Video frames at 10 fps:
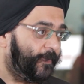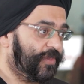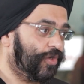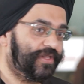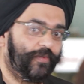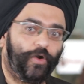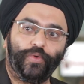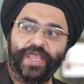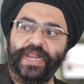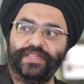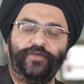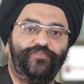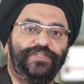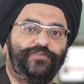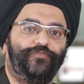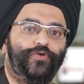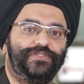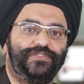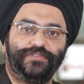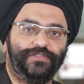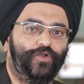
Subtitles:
they want to carry their feature phones,